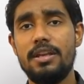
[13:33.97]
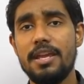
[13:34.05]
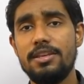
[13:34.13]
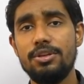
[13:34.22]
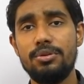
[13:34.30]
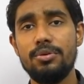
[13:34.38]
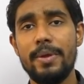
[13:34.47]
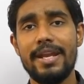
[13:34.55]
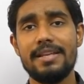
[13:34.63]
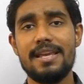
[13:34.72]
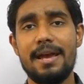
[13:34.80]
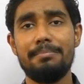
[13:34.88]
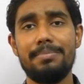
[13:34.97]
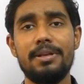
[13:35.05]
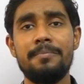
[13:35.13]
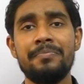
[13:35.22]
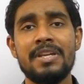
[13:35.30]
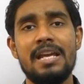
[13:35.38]
take you to an example.
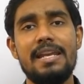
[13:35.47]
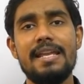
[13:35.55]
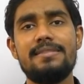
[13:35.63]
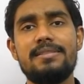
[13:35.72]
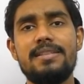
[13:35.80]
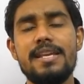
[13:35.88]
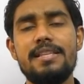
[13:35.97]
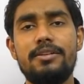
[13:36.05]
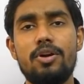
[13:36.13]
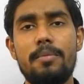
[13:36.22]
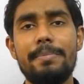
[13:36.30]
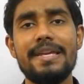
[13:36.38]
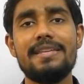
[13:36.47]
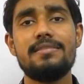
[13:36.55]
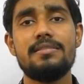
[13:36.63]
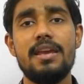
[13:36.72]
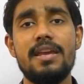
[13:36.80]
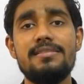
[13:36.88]
Let's take the topic
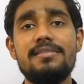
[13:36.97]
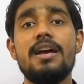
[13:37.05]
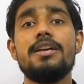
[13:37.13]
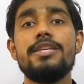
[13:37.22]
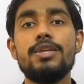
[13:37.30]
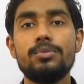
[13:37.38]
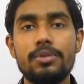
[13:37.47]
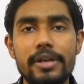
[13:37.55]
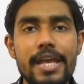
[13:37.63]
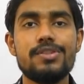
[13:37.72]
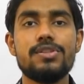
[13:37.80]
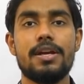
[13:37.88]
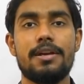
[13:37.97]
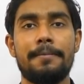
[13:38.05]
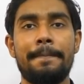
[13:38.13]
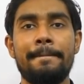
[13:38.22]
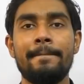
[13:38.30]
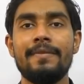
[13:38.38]
is euthanasia.
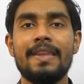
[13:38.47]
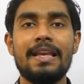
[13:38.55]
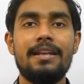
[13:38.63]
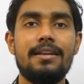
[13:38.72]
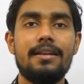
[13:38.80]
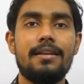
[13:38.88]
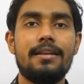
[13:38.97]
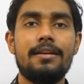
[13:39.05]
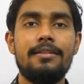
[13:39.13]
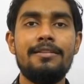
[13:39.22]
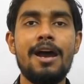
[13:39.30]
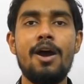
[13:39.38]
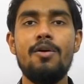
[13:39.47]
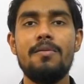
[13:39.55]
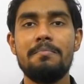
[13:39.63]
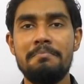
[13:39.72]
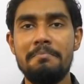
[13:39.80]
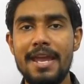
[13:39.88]

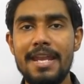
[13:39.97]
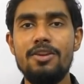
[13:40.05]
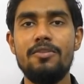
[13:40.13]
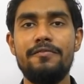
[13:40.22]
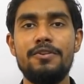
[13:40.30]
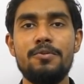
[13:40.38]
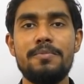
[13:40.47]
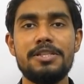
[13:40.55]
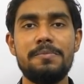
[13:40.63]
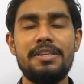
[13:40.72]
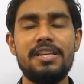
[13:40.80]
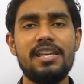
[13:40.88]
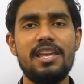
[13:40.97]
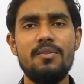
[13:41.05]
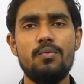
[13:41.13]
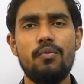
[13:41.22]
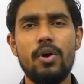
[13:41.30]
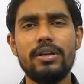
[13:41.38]
Now, many of you must be
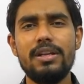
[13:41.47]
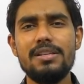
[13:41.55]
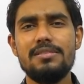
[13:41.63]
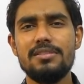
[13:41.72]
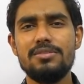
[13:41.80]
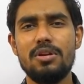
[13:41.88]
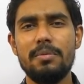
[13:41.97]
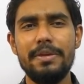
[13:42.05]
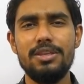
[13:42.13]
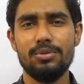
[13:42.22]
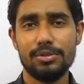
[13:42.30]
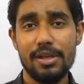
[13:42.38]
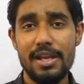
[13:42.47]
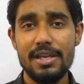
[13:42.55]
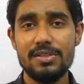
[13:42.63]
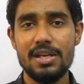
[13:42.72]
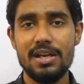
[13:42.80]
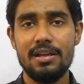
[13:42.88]
thinking, what is this topic,
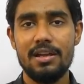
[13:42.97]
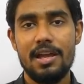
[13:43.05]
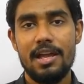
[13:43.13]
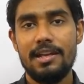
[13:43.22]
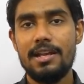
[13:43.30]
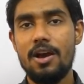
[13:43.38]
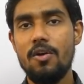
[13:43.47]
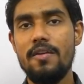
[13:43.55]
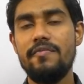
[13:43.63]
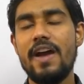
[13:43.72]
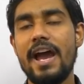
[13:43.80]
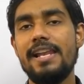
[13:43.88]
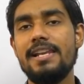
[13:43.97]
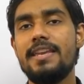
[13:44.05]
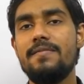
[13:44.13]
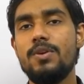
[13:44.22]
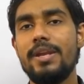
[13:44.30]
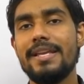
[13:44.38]
euthanasia? Now, if I'll
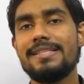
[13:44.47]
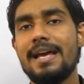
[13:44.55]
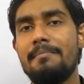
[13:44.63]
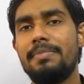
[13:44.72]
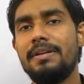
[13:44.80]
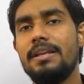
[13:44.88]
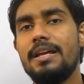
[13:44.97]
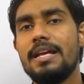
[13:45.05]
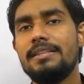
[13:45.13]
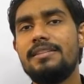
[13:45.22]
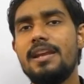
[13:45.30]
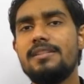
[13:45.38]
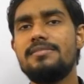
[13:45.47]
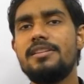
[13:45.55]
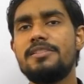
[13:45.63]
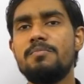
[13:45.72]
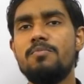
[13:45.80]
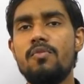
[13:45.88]
give you an example, there is
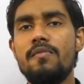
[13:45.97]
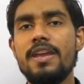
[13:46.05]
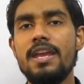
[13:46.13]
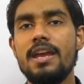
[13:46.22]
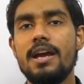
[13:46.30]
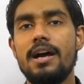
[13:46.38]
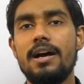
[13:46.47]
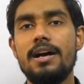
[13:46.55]
this movie,